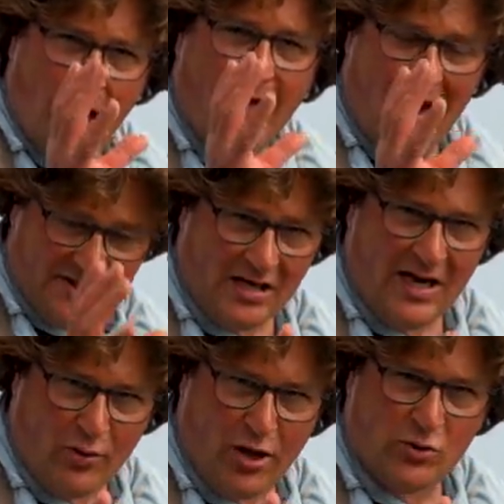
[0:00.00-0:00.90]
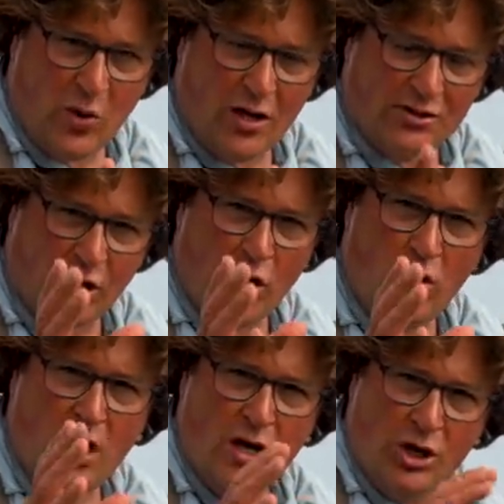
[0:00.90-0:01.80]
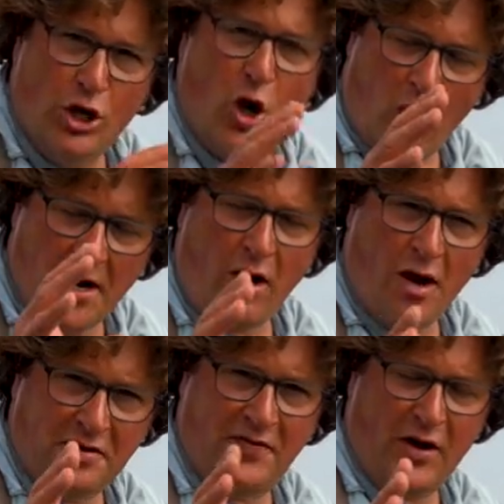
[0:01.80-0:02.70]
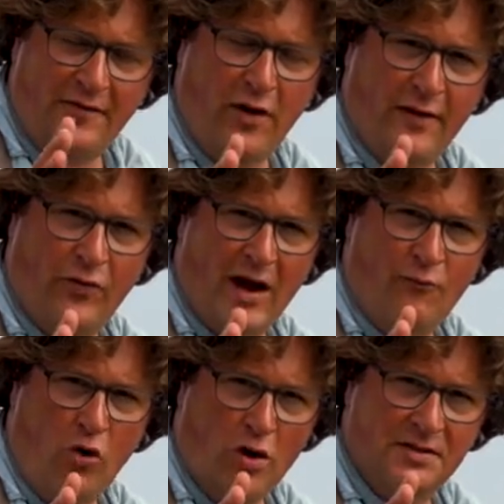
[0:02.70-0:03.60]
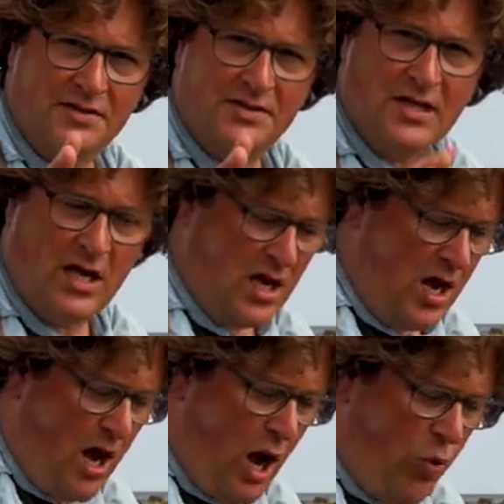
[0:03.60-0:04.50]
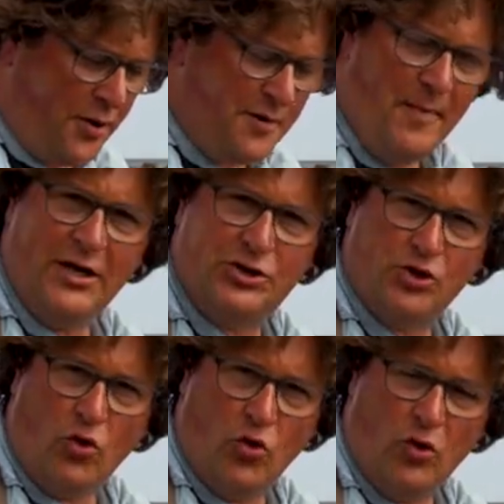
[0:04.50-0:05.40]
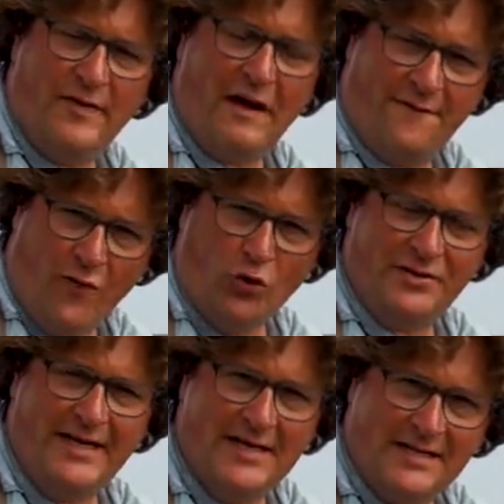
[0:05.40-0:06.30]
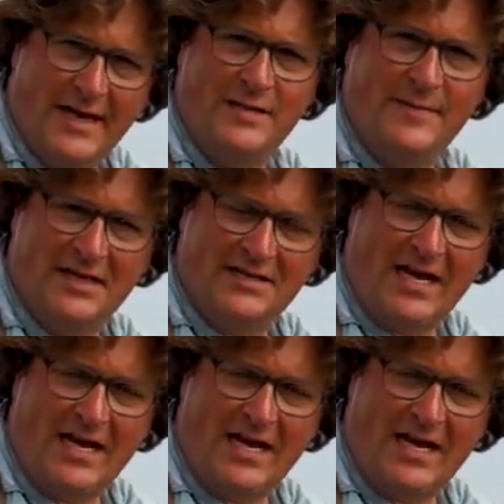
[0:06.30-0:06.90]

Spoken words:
and that is deliberate as well. So you know our 9 to 35 gram rods, I wanted to make sure that 14 centimeter